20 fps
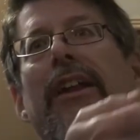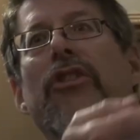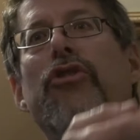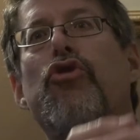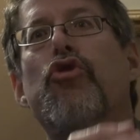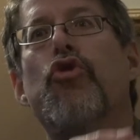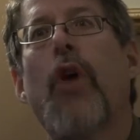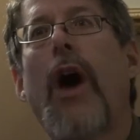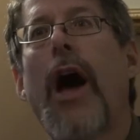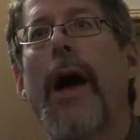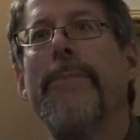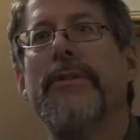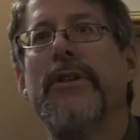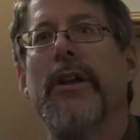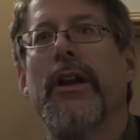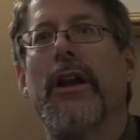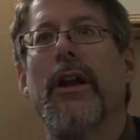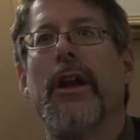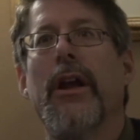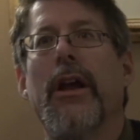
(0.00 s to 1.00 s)
has dropped
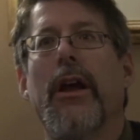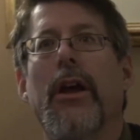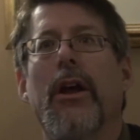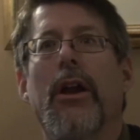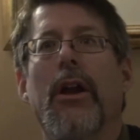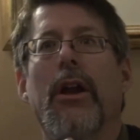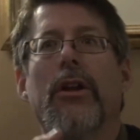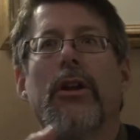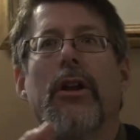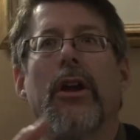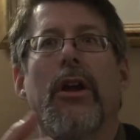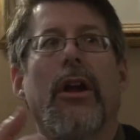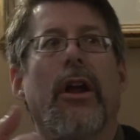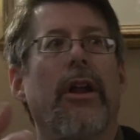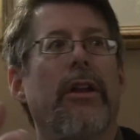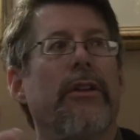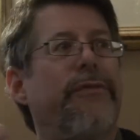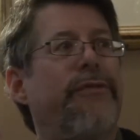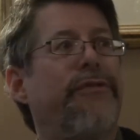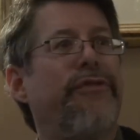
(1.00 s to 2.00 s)
it.
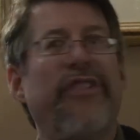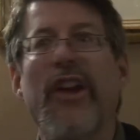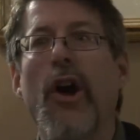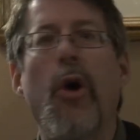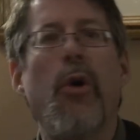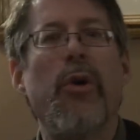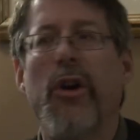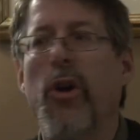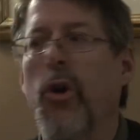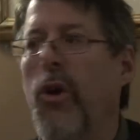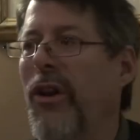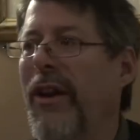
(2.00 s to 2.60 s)
Fiona or